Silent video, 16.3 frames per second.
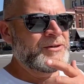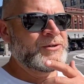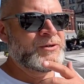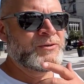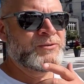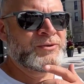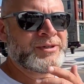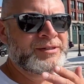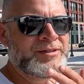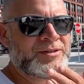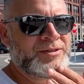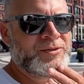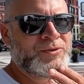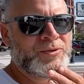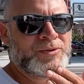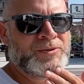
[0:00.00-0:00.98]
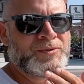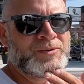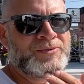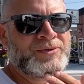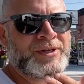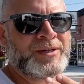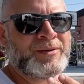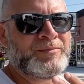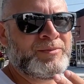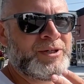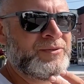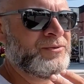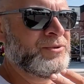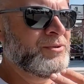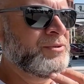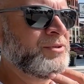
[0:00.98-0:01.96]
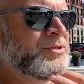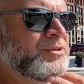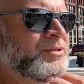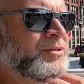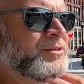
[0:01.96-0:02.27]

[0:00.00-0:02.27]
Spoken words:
Over on this corner we've got Beaver's